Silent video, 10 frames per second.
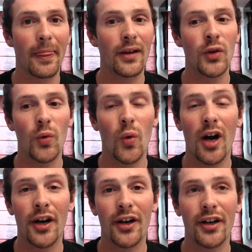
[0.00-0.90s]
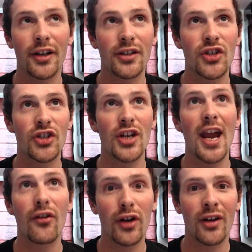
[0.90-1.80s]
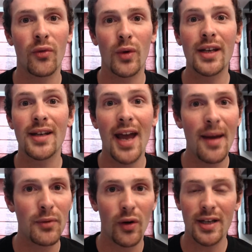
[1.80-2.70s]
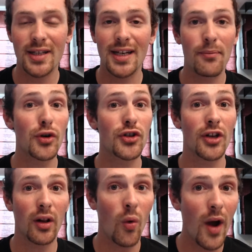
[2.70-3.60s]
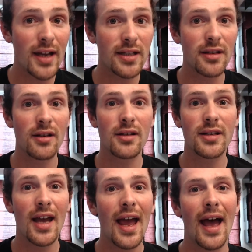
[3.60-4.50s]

You are sharing with them, you're asking them personal questions,